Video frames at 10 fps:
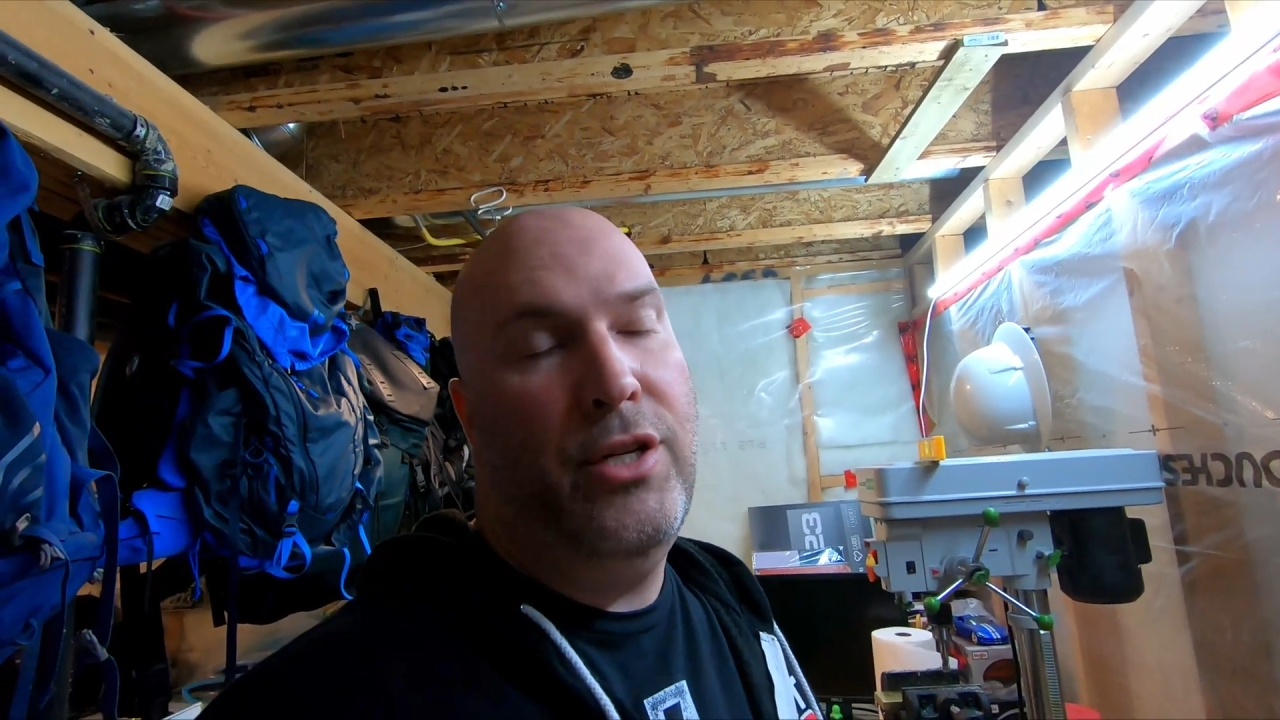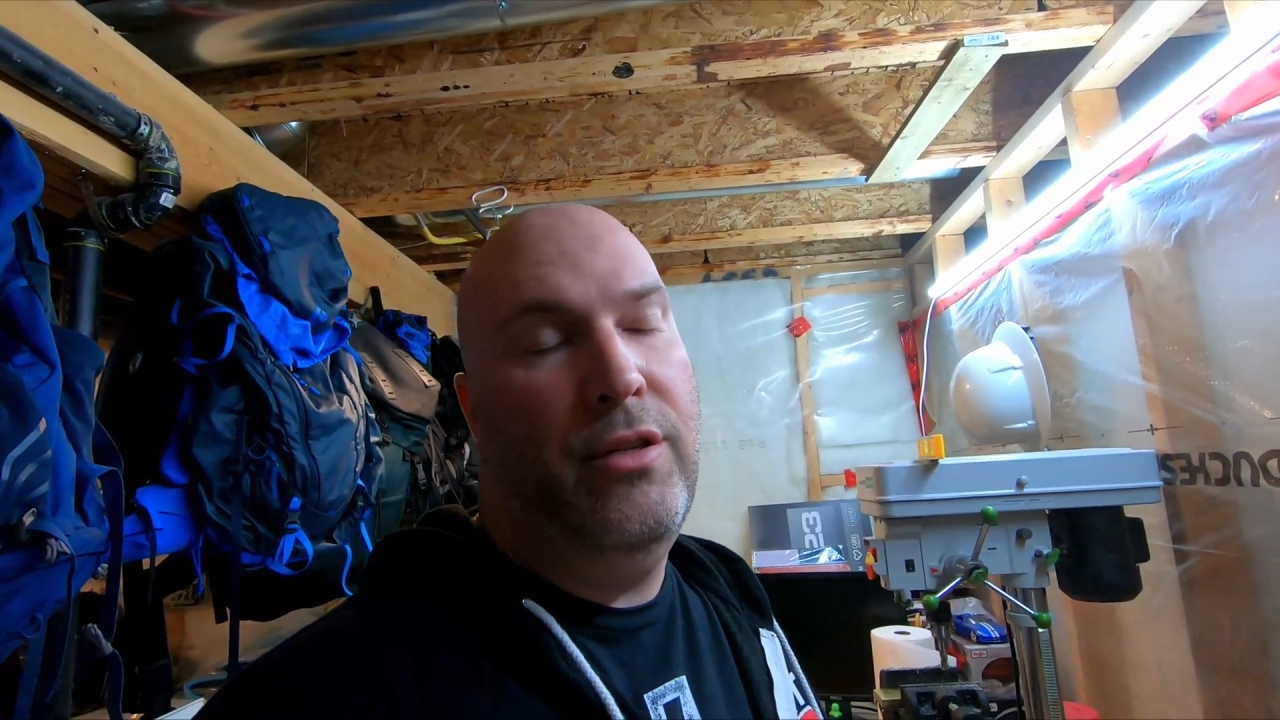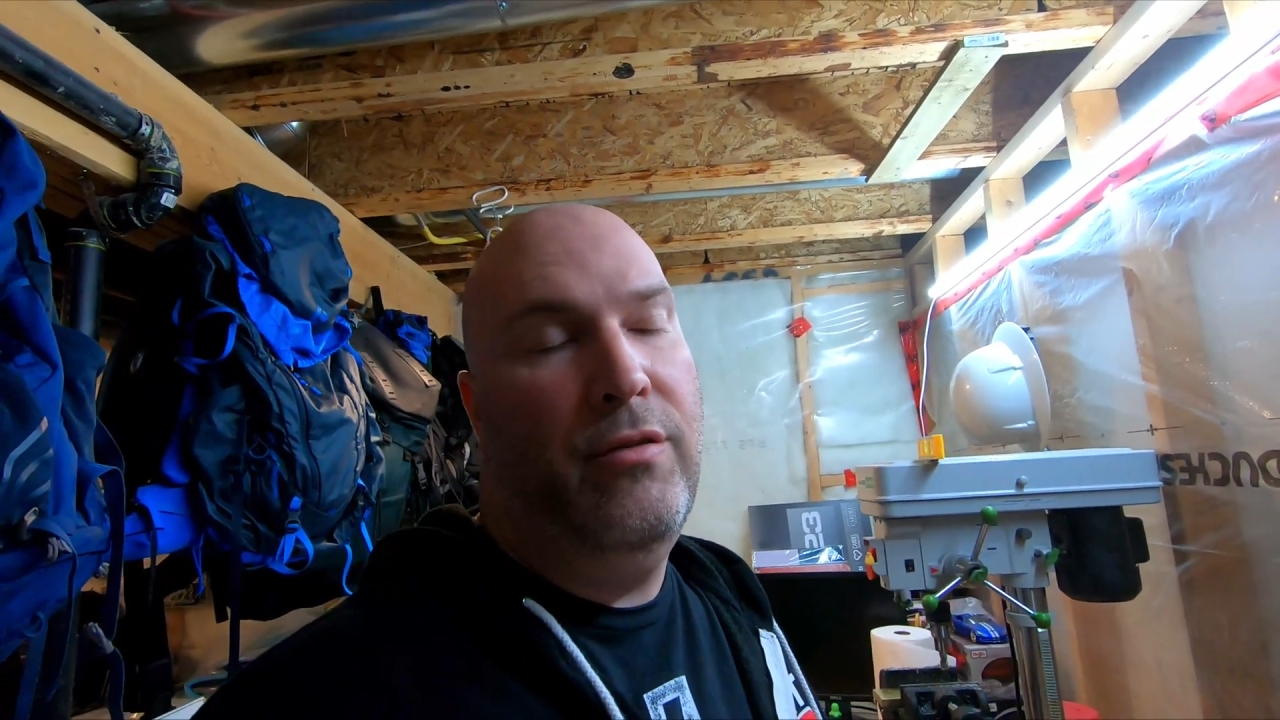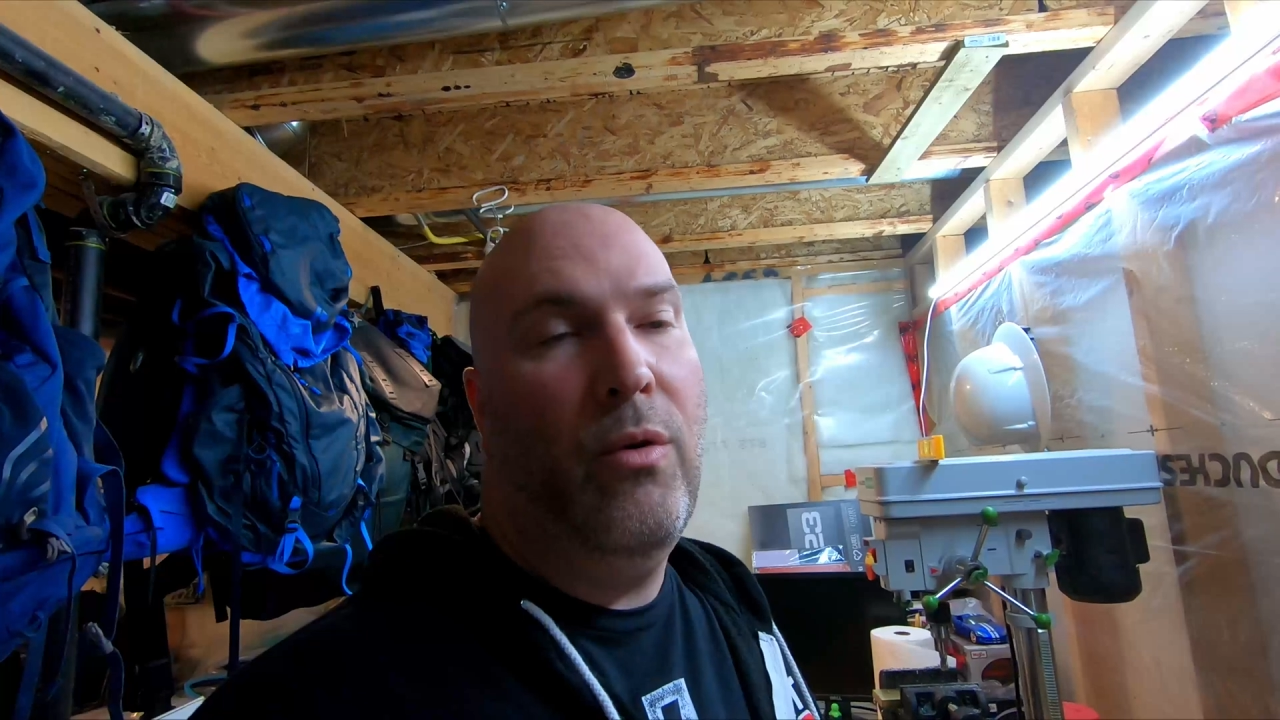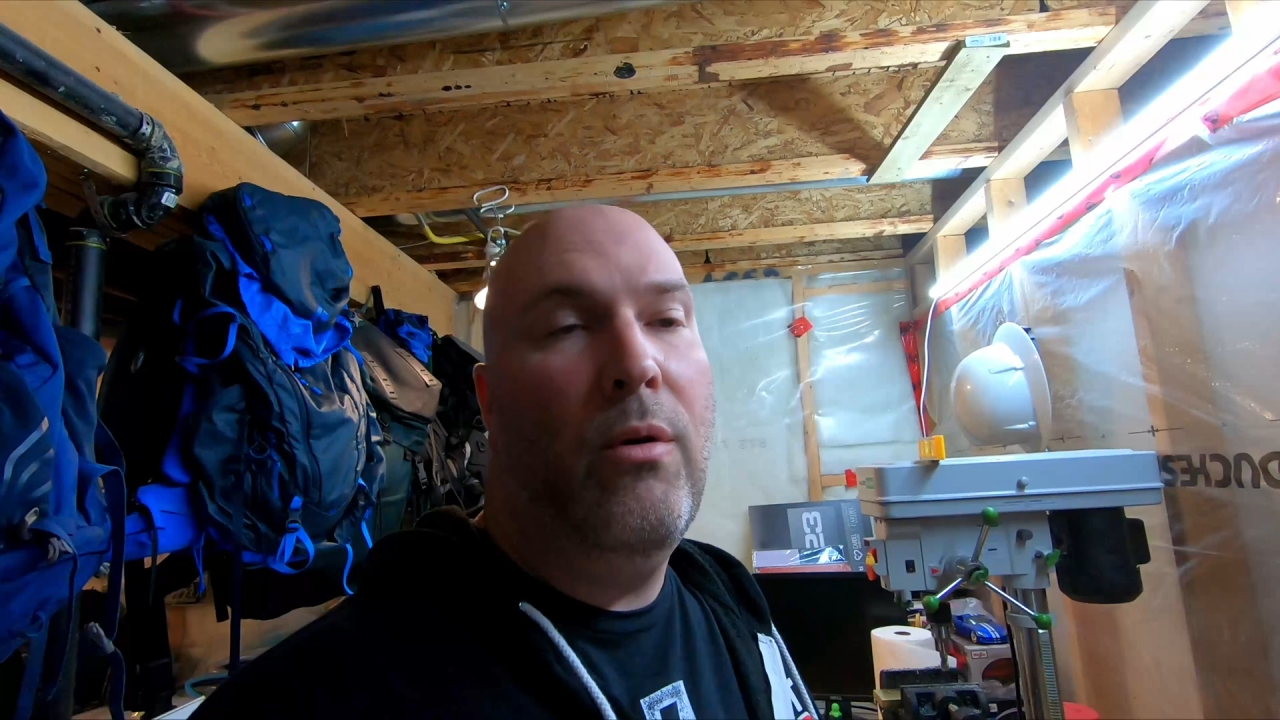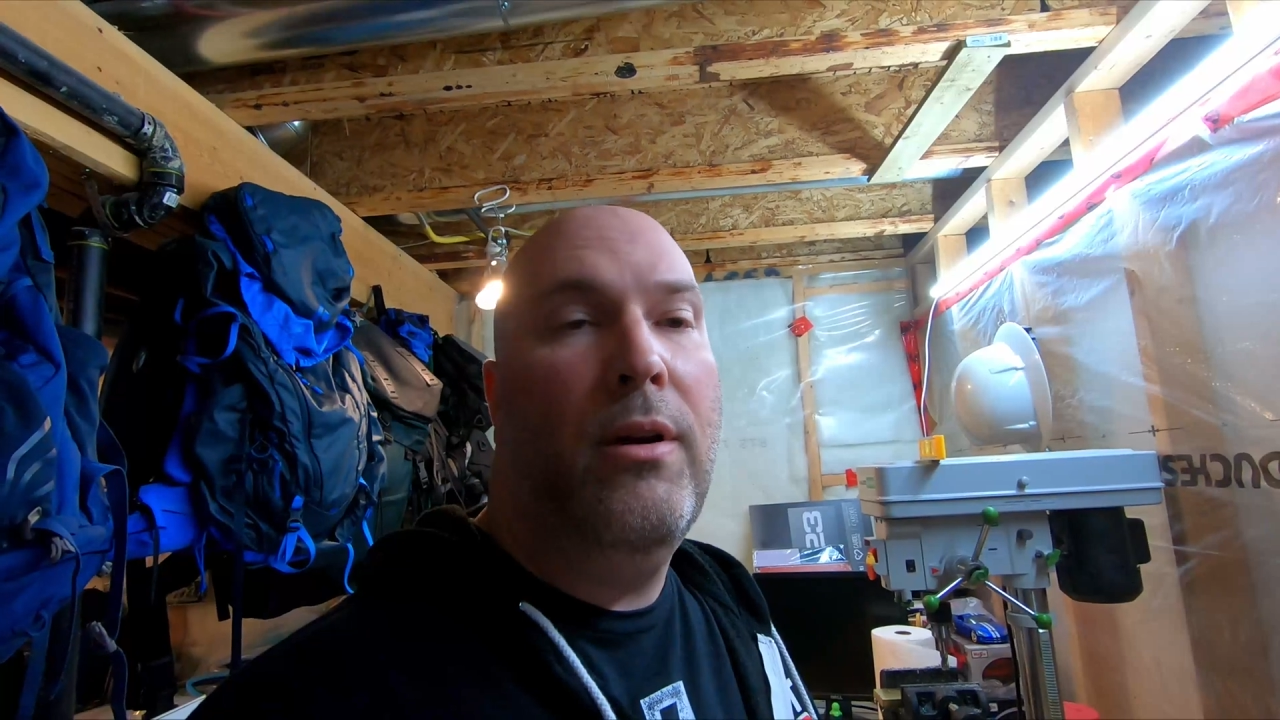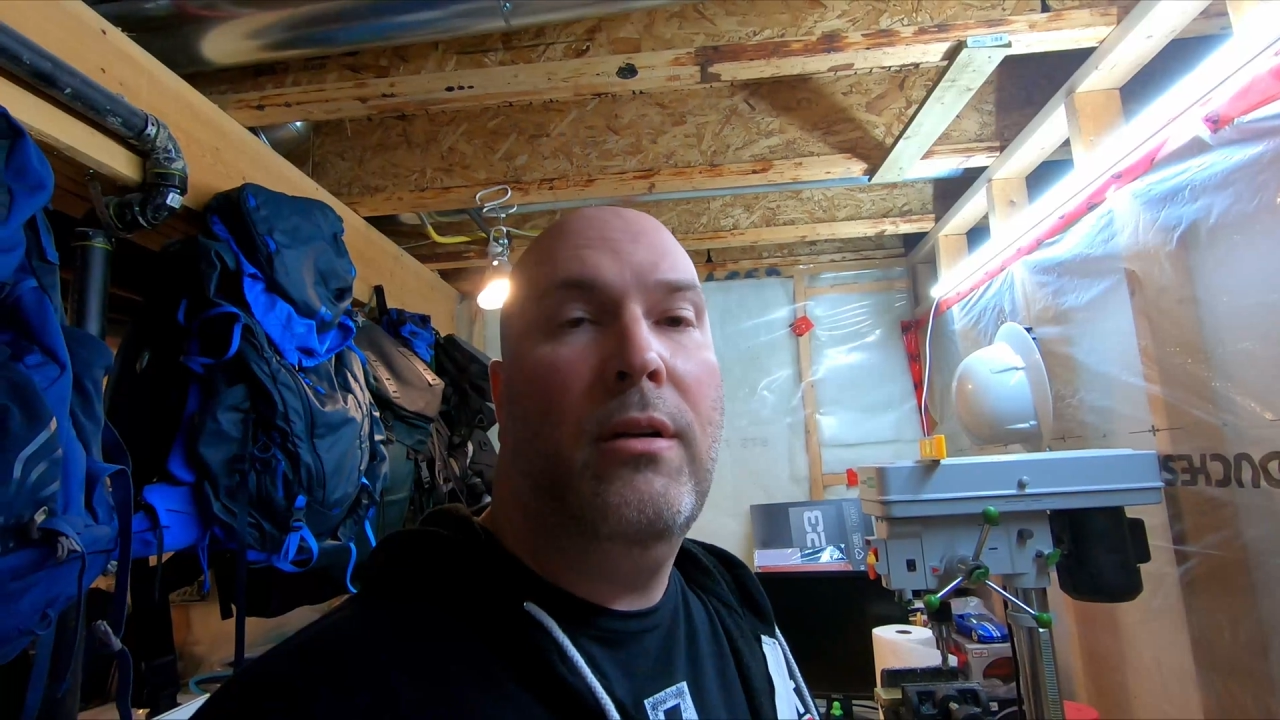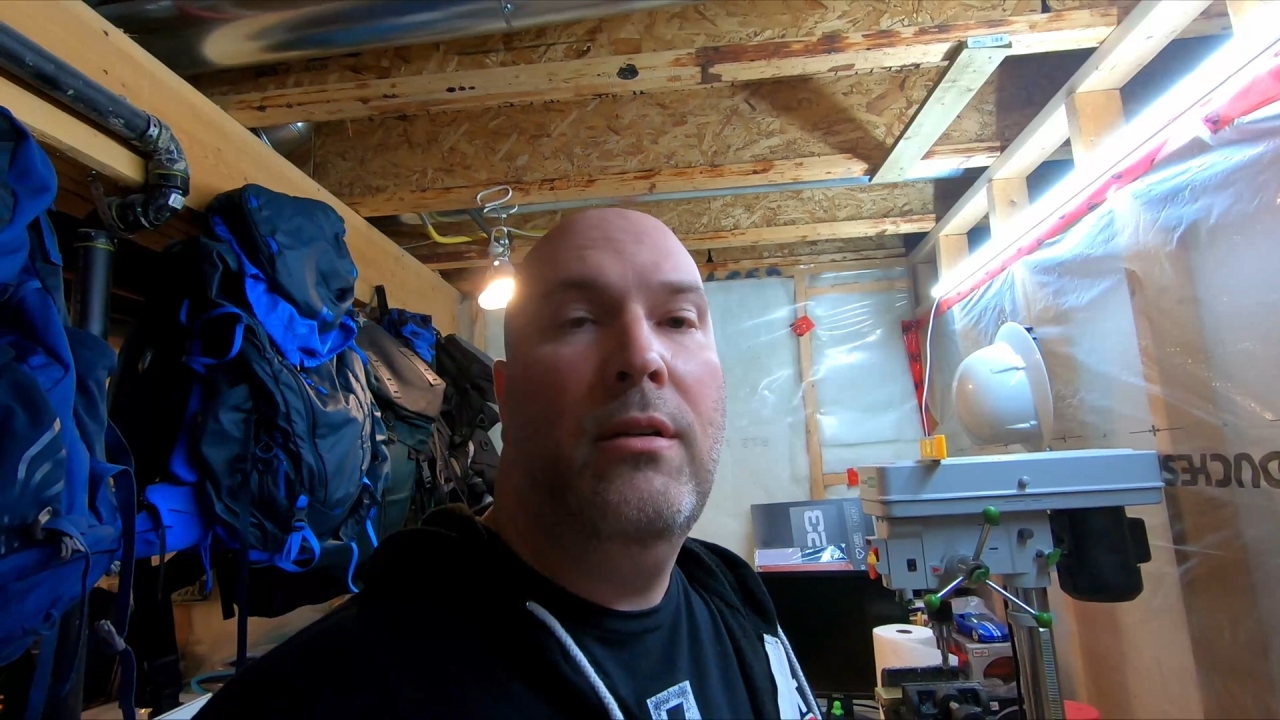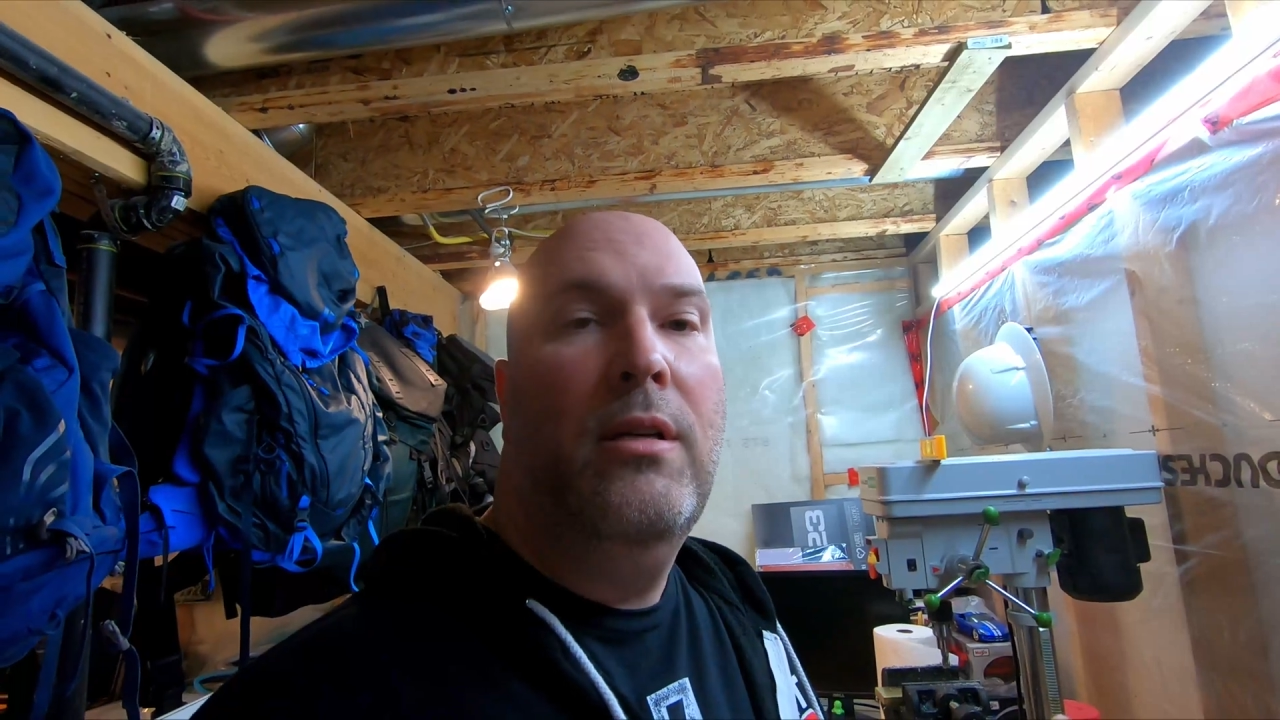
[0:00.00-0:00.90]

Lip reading: to the 4Runner,